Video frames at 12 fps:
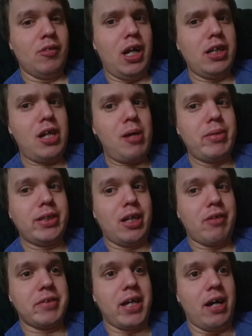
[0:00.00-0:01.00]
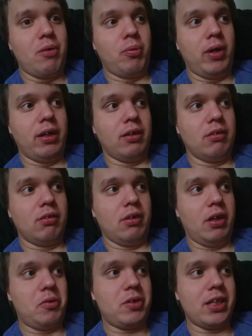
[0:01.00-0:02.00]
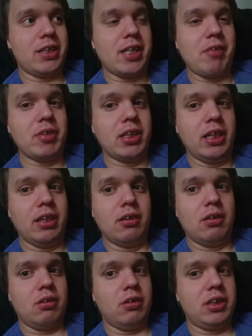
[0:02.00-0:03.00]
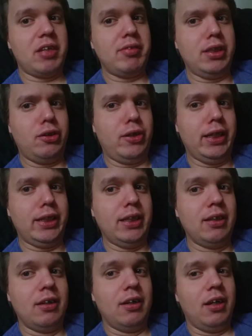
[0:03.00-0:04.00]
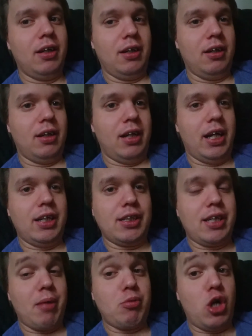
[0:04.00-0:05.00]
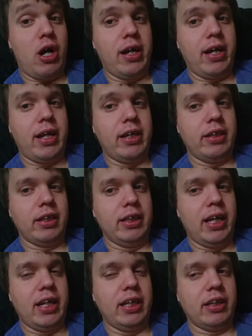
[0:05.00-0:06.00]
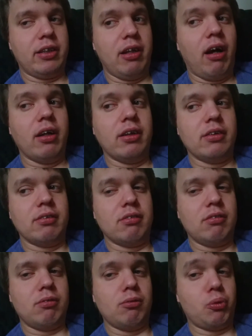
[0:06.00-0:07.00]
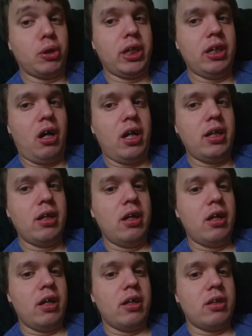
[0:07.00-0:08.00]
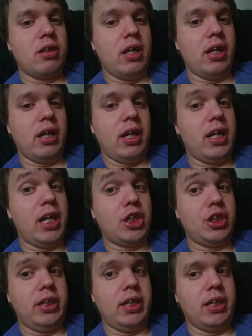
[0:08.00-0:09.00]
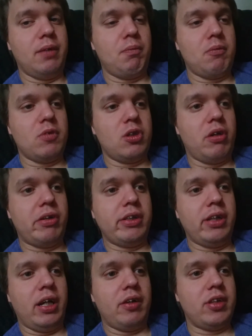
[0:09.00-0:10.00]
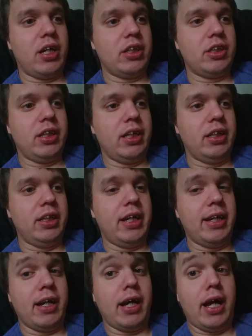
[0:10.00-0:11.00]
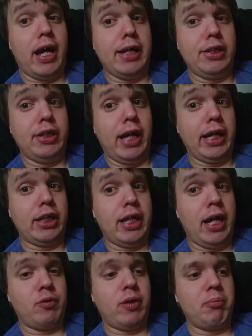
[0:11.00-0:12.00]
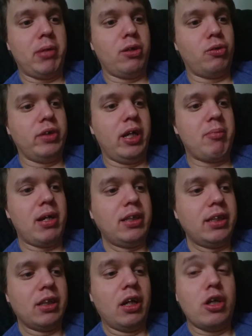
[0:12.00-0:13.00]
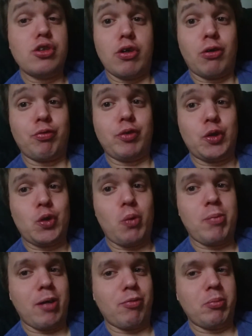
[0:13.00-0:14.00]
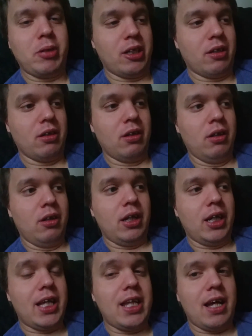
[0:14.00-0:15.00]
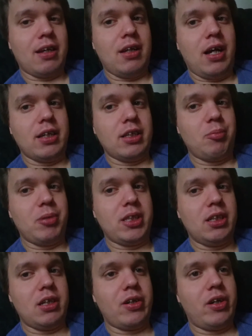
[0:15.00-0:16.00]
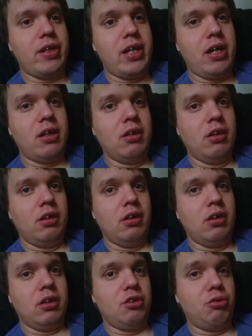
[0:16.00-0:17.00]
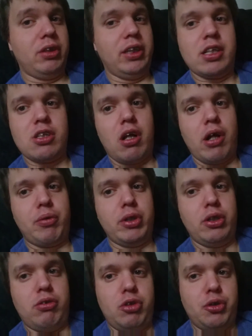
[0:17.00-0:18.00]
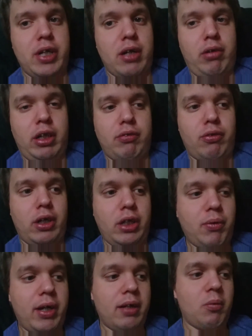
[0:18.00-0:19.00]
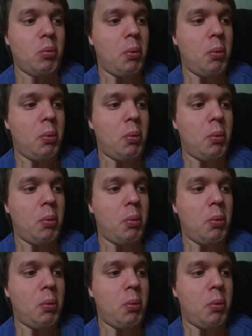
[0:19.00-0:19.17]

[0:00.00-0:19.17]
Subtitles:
I taught myself that when I was like 17 or 18. I just kept trying at it and getting it done and working on it, and I actually did it. So I was actually like, yay, I can handwrite my own name at least, so I don't feel so bad for being in that class and missing out on that. Because really, that's all I would use handwriting for anyway.